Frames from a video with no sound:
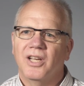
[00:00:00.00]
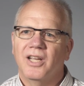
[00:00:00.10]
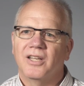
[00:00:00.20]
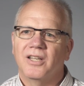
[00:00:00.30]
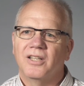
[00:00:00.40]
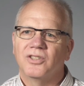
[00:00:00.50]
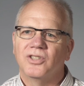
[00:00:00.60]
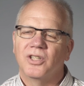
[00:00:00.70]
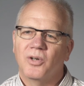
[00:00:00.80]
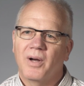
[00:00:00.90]
and uh,
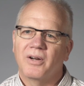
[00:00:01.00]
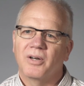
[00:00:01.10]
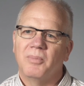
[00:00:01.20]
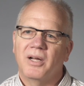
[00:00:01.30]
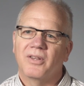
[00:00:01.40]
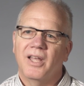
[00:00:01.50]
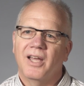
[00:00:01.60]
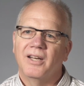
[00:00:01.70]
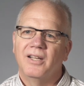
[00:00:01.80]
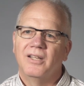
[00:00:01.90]
she inquired about that.